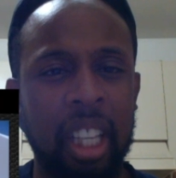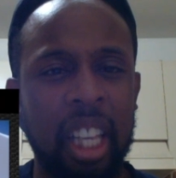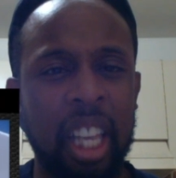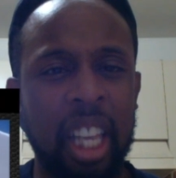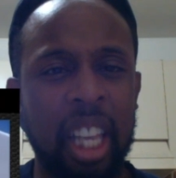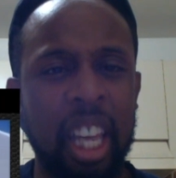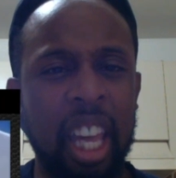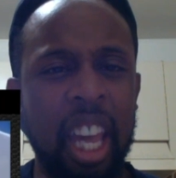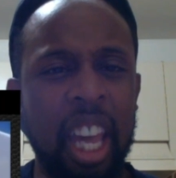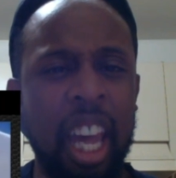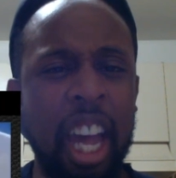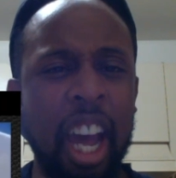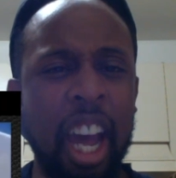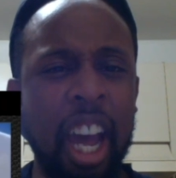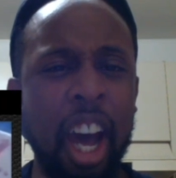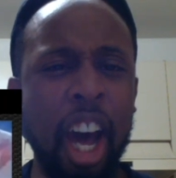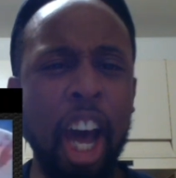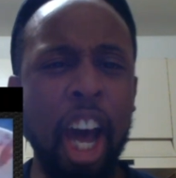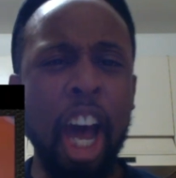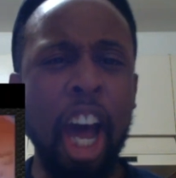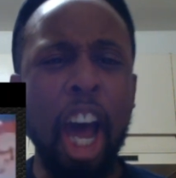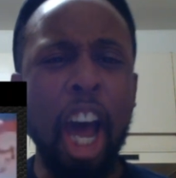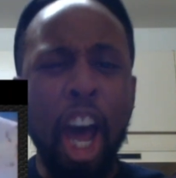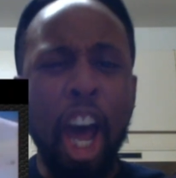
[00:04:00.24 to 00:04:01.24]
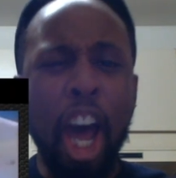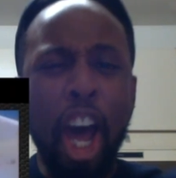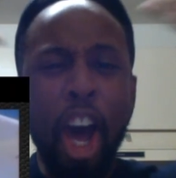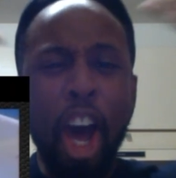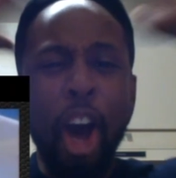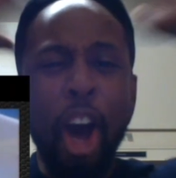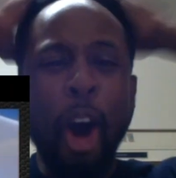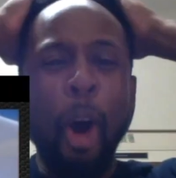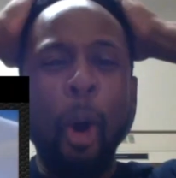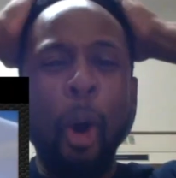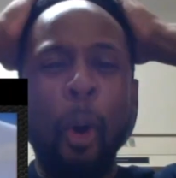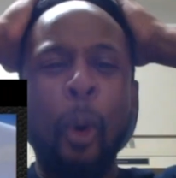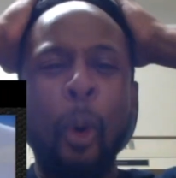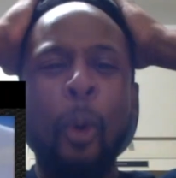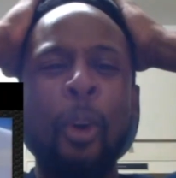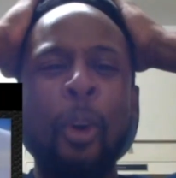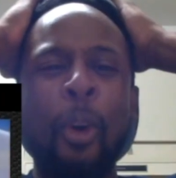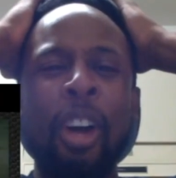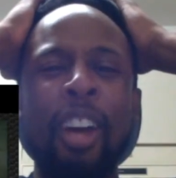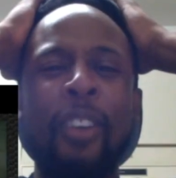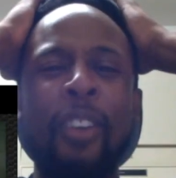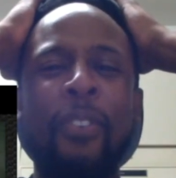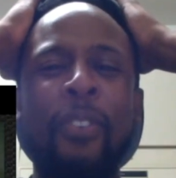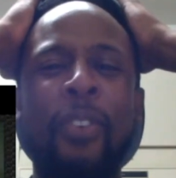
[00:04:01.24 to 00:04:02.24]
Ew!
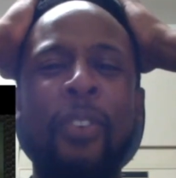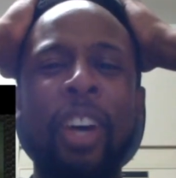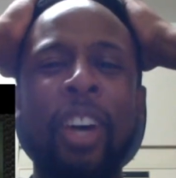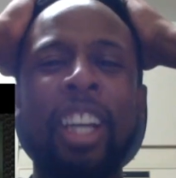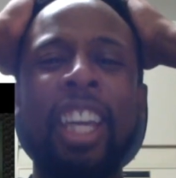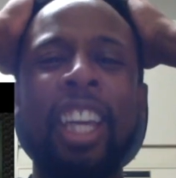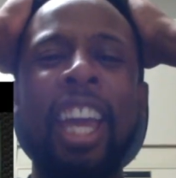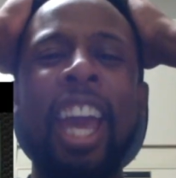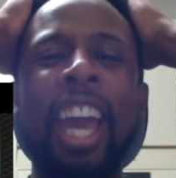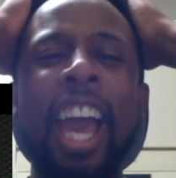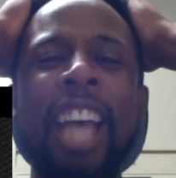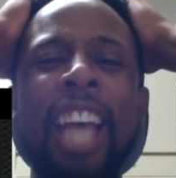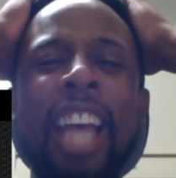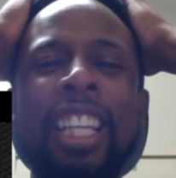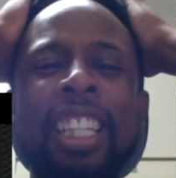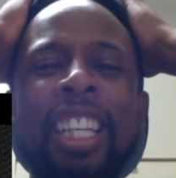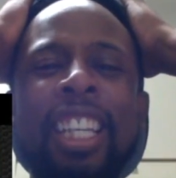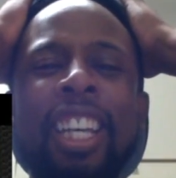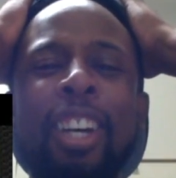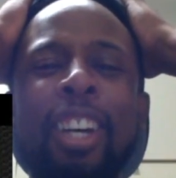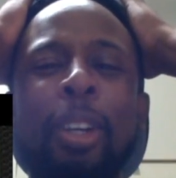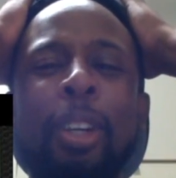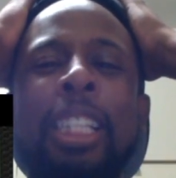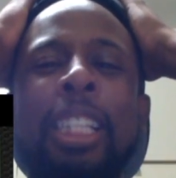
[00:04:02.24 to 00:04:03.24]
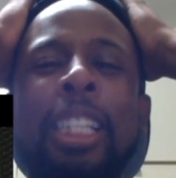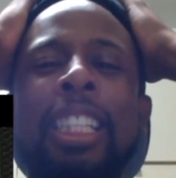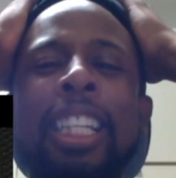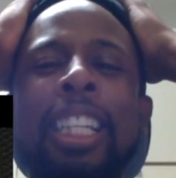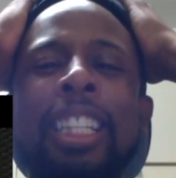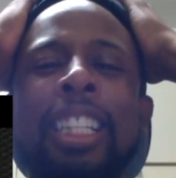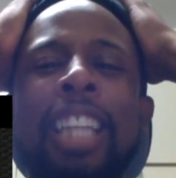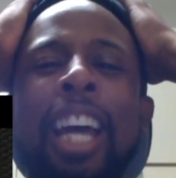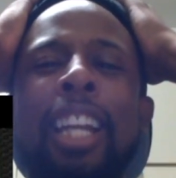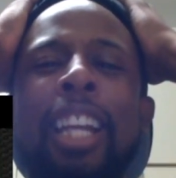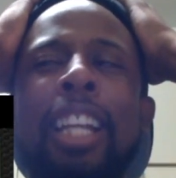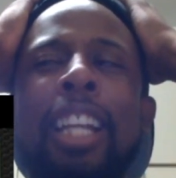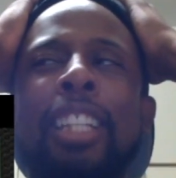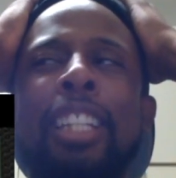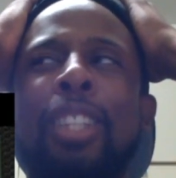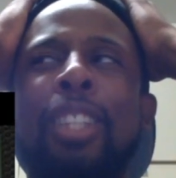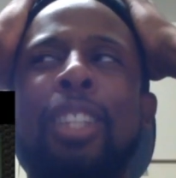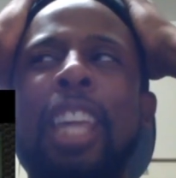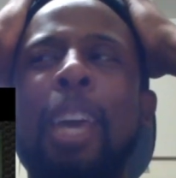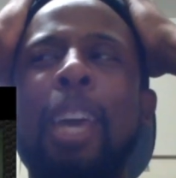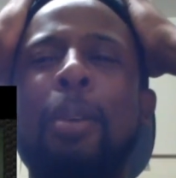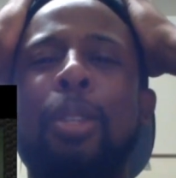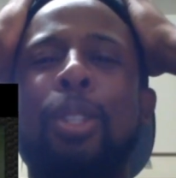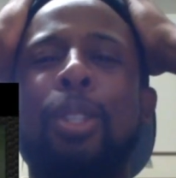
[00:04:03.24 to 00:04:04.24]
Fucking hands! Ew! He slid down the
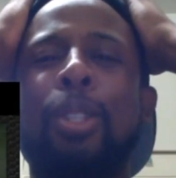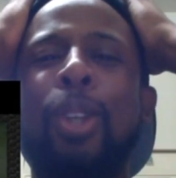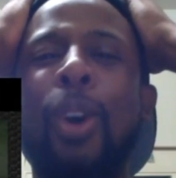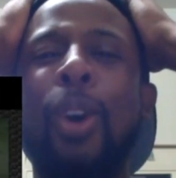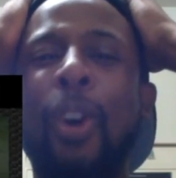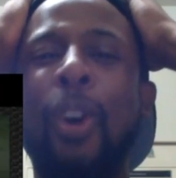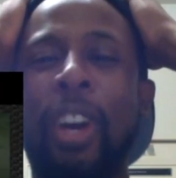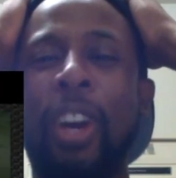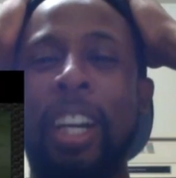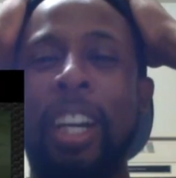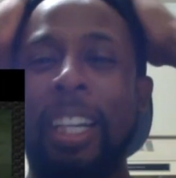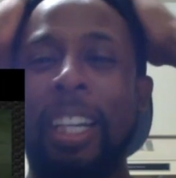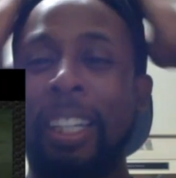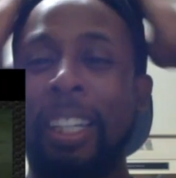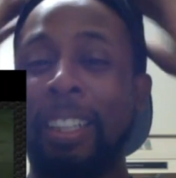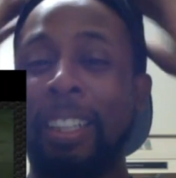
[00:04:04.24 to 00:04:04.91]
damn sword!